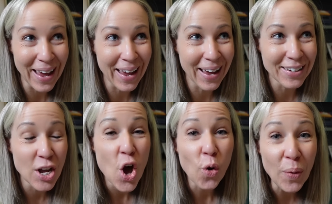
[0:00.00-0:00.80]
and
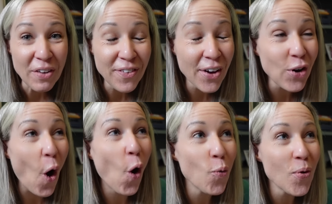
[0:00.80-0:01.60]
we found
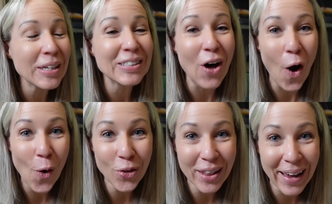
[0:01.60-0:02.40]
almost
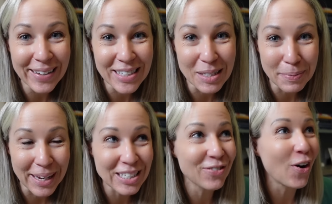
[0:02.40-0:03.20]
all the license
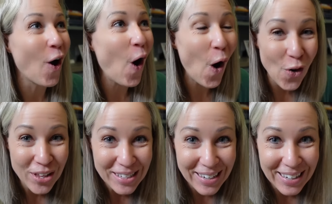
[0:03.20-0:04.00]
plates for all
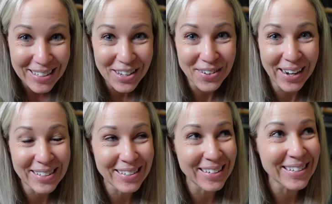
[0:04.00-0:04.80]
the states in the
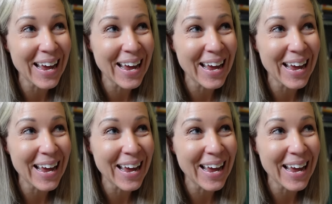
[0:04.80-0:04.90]
United States.